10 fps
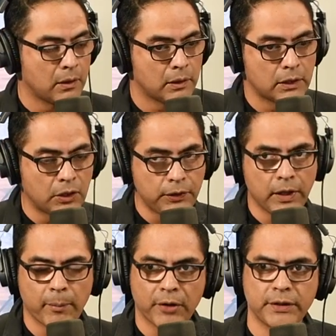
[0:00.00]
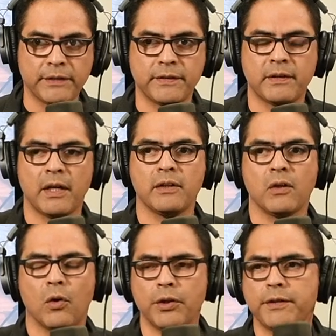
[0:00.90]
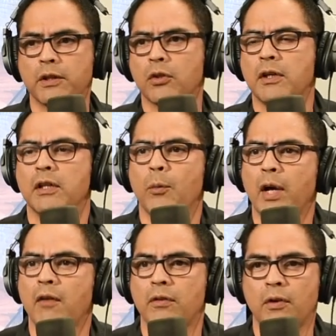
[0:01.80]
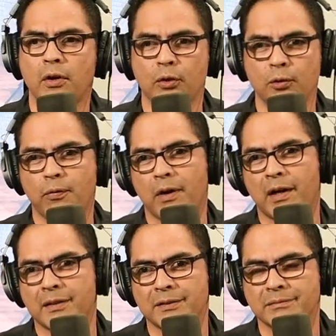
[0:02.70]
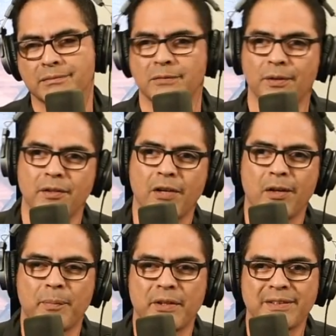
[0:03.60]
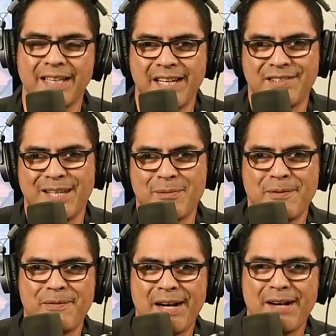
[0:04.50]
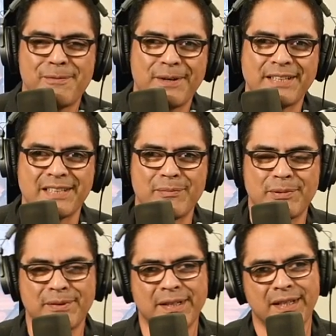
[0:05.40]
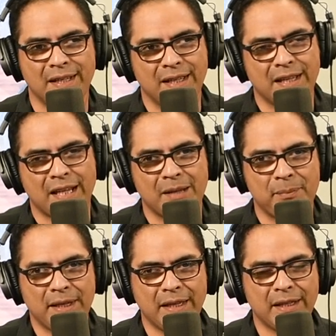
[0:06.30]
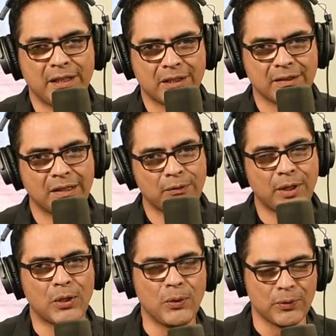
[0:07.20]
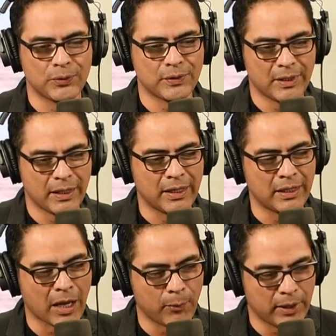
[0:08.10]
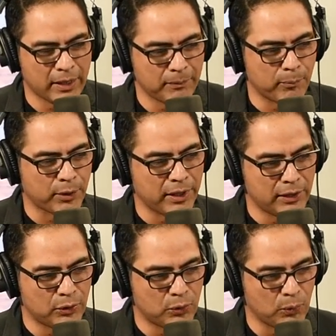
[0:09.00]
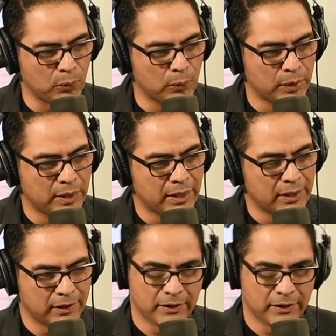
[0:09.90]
The good thing about this is that all the technology that we have learned thus far, of developers, HTML5 for example, can be reused, and now we can bring it to the